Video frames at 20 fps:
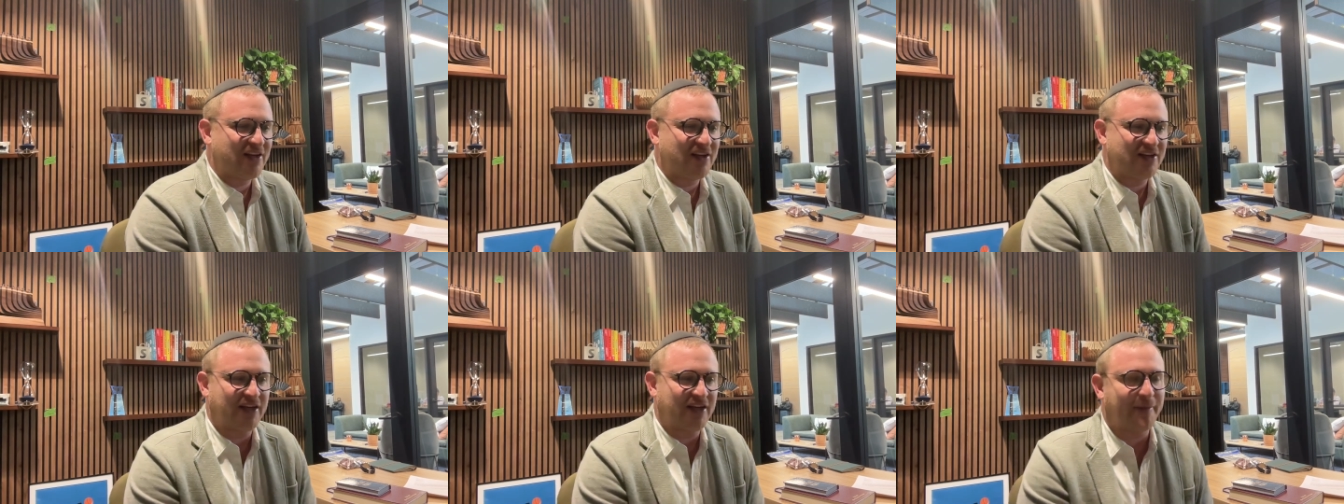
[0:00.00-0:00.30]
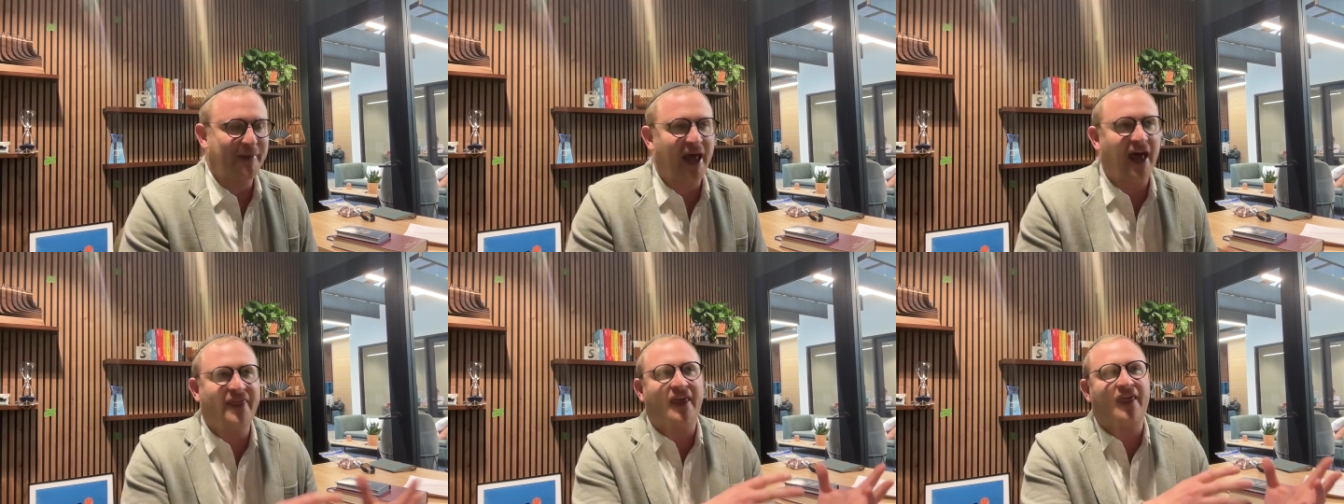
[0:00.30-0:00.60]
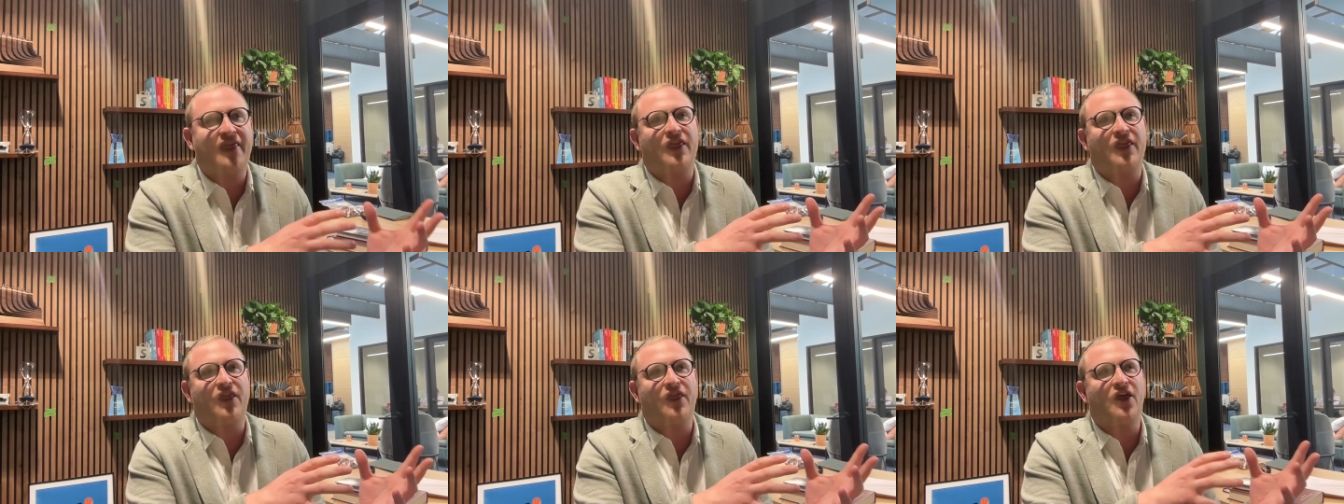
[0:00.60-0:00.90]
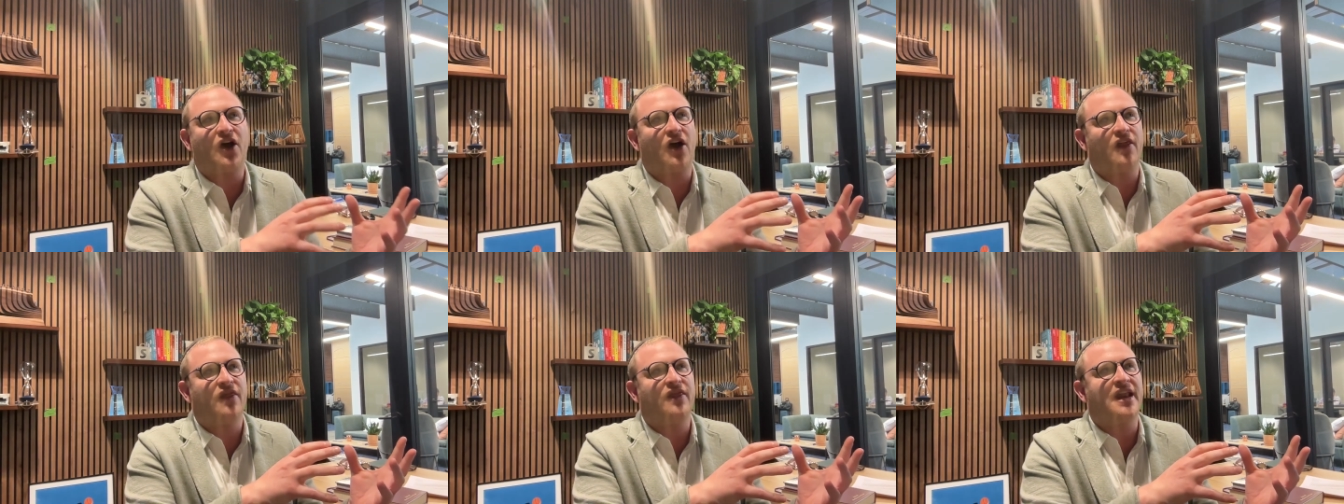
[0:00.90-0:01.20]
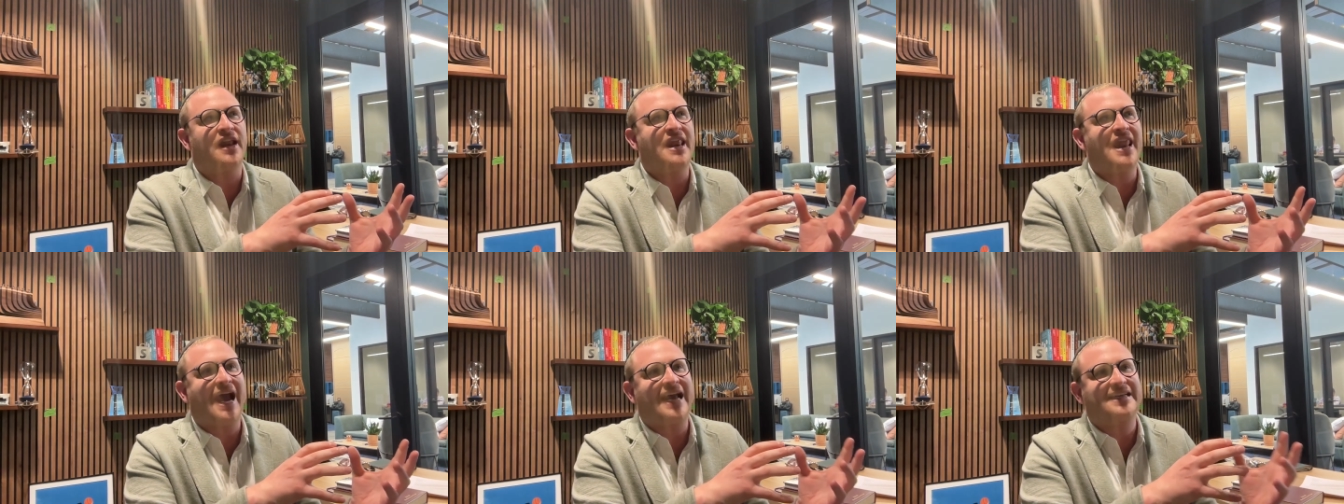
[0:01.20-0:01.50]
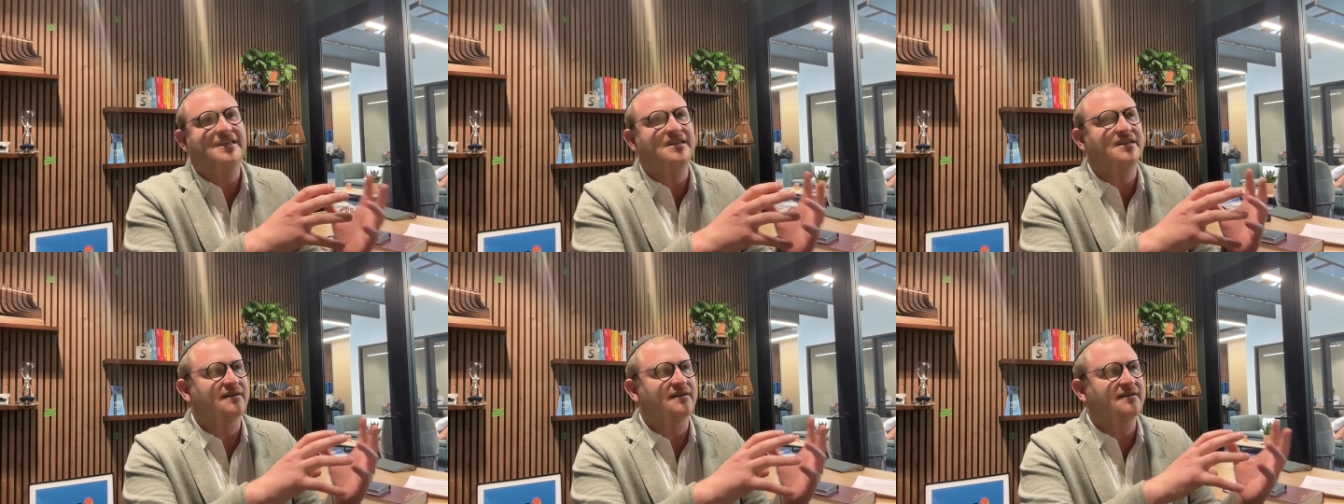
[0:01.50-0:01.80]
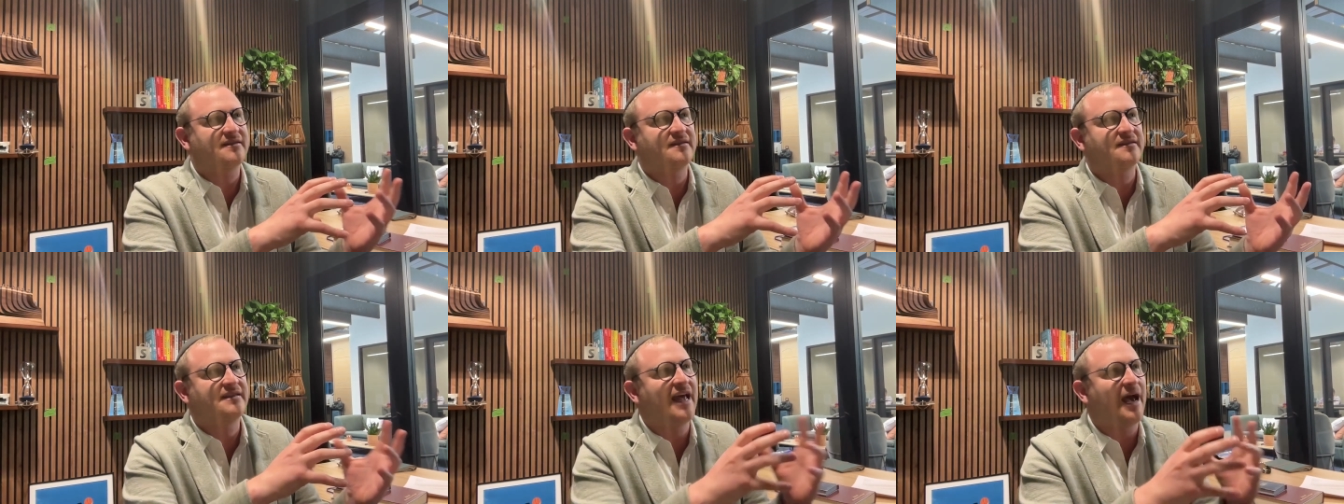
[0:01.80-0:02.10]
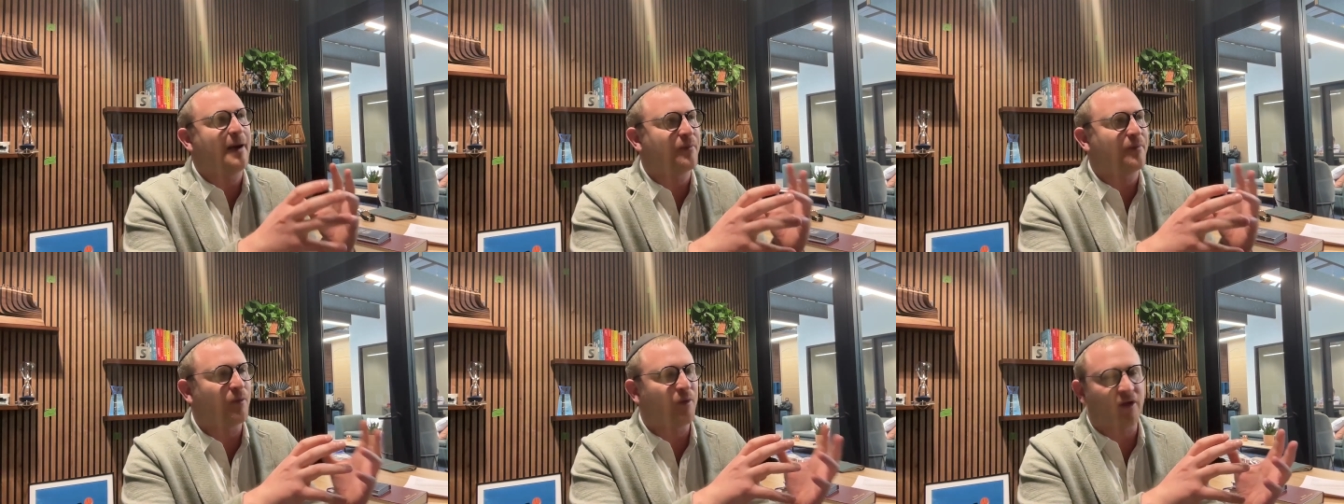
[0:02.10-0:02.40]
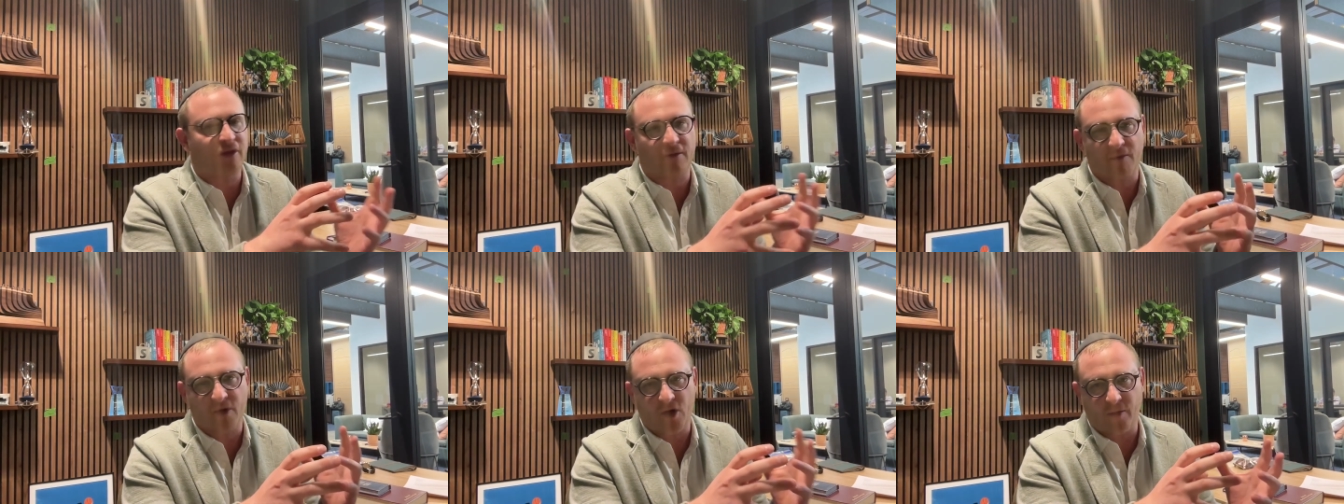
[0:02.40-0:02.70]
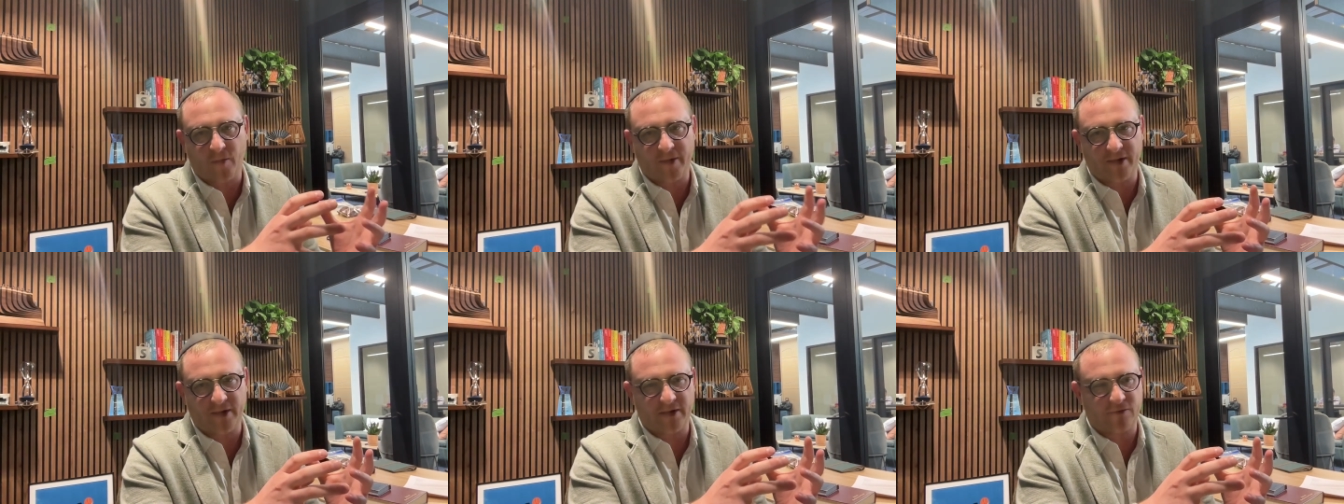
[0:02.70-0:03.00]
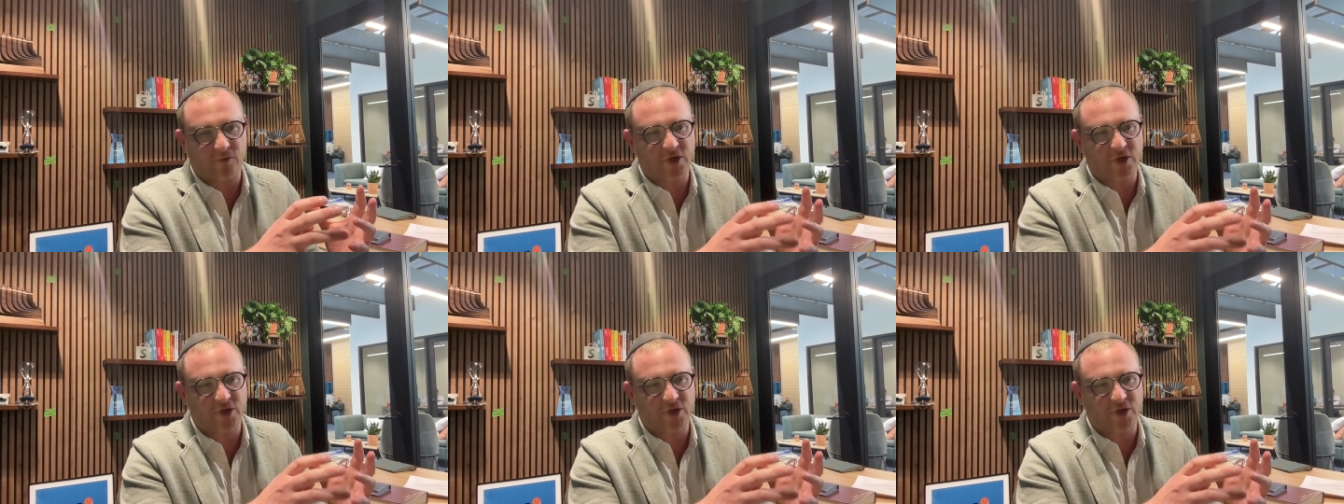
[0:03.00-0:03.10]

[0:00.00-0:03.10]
so I mean, I think the, the the next step with Moby,